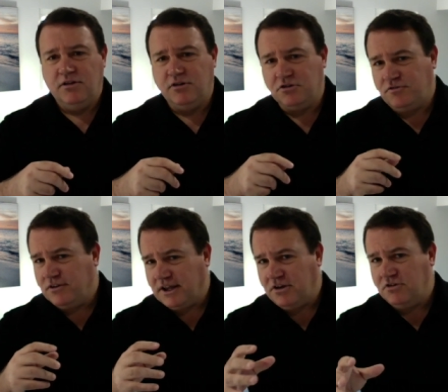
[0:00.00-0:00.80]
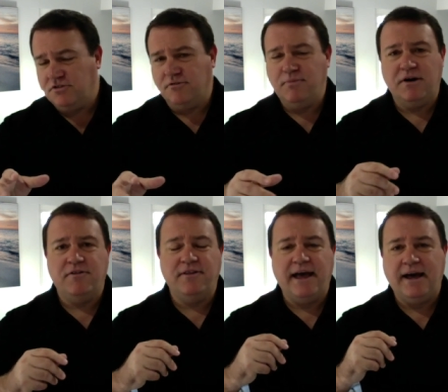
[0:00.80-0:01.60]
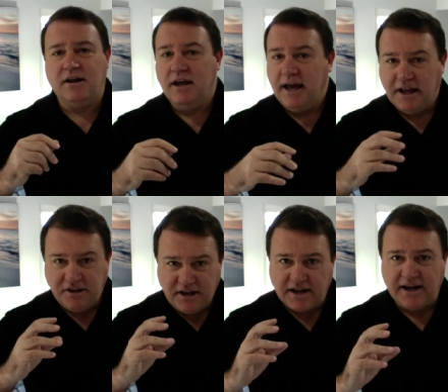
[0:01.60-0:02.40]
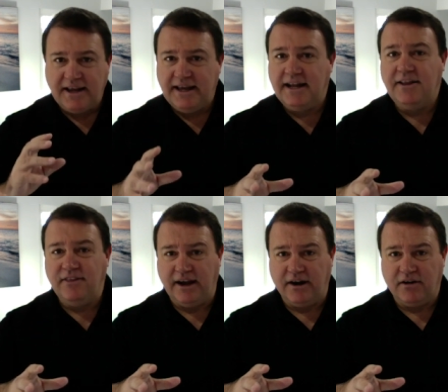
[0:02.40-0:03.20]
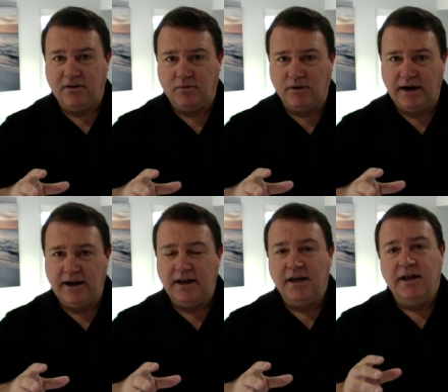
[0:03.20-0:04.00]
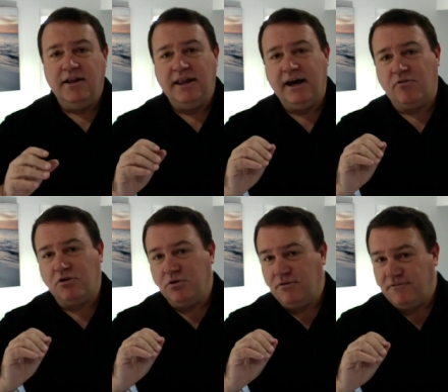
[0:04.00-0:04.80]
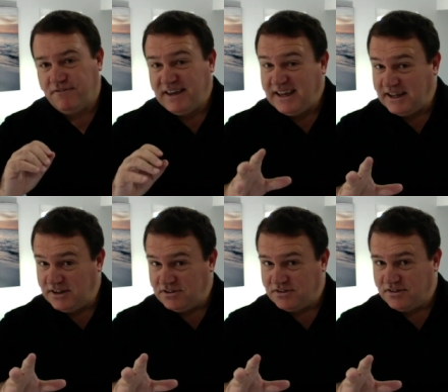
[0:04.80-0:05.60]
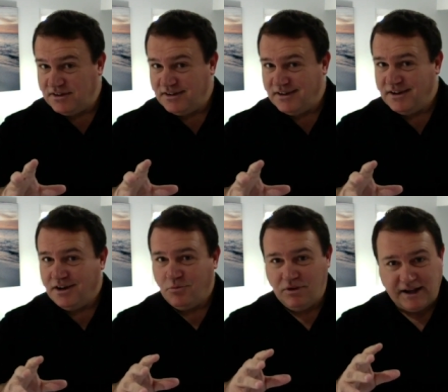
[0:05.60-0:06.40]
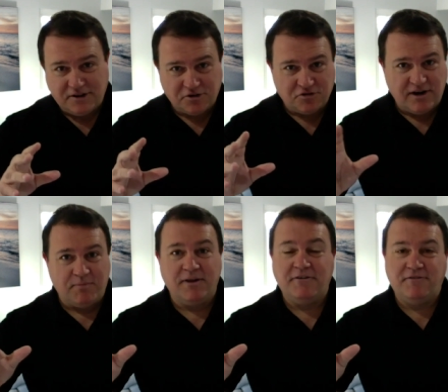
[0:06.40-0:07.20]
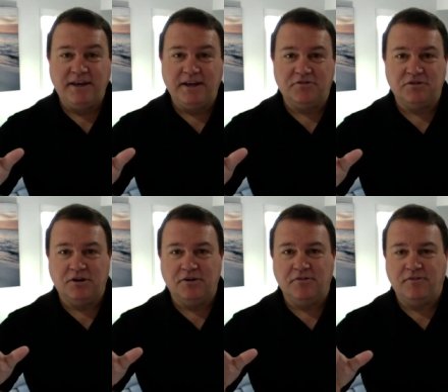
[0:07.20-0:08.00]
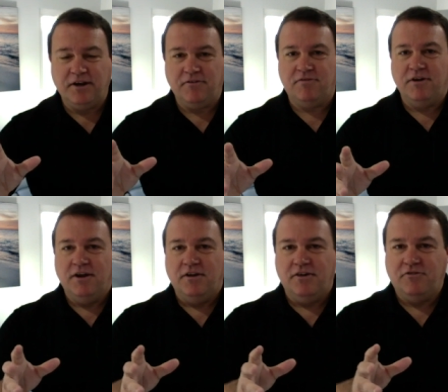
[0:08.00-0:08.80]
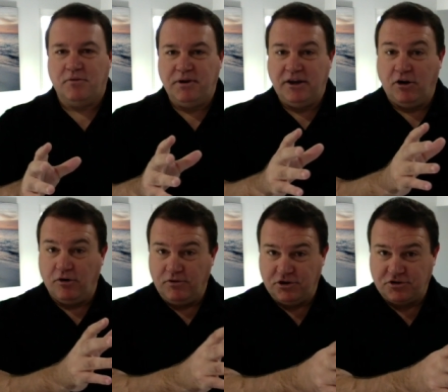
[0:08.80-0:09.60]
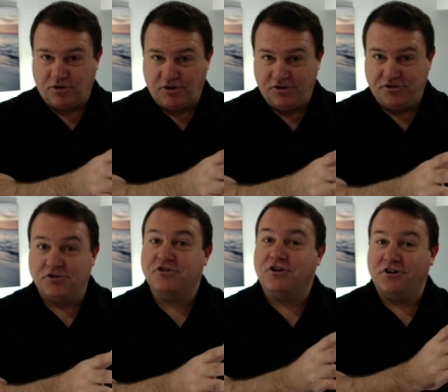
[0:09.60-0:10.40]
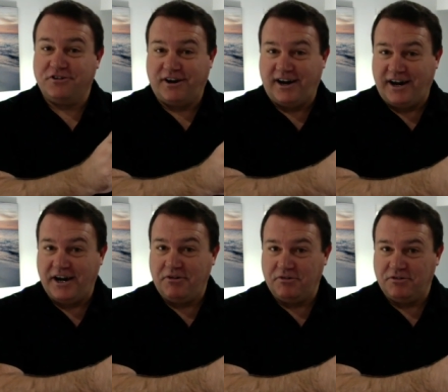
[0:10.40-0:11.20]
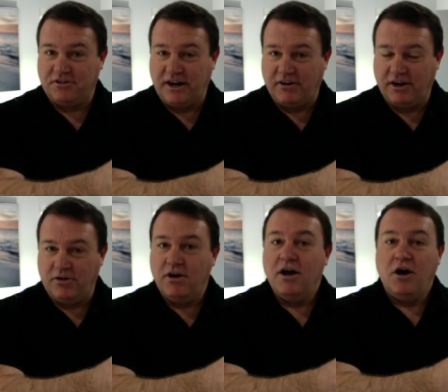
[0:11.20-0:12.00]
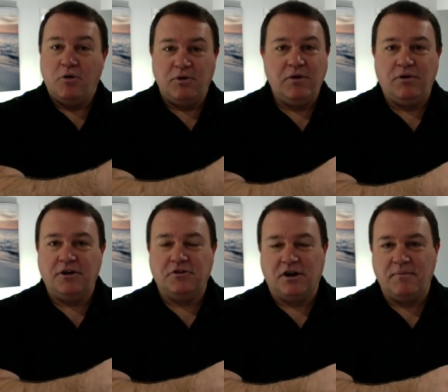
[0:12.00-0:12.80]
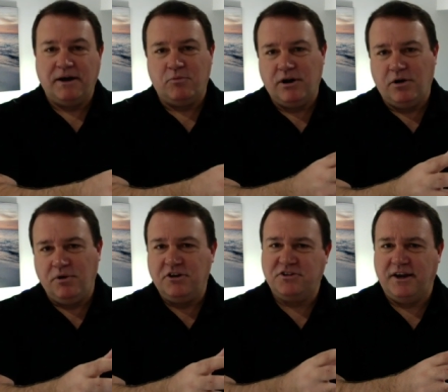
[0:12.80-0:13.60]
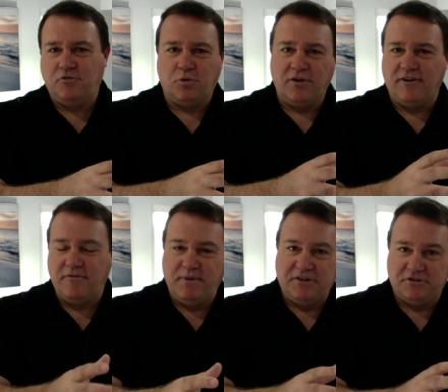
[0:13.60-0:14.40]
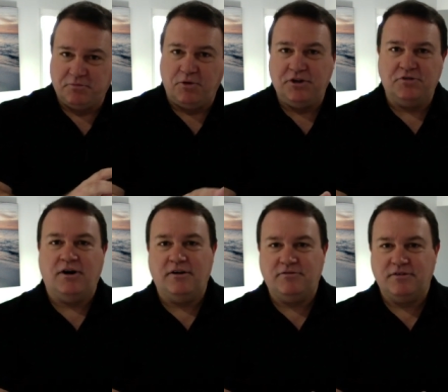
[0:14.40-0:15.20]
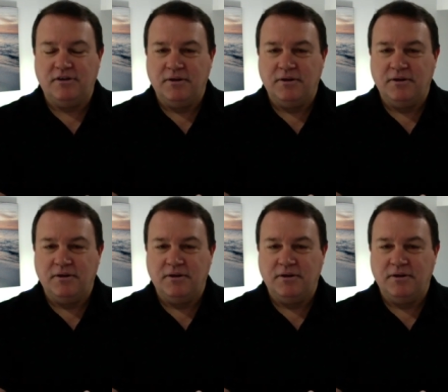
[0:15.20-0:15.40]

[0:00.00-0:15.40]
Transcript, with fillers: don't you feel like you deserve better than that? And you need to kind of get in there, right? Now, if we're doing fees, we like to extrapolate fees. So if, if, if they're being overcharged or charged in a high scenario, we don't want to talk about, well, we can shave 25 basis points off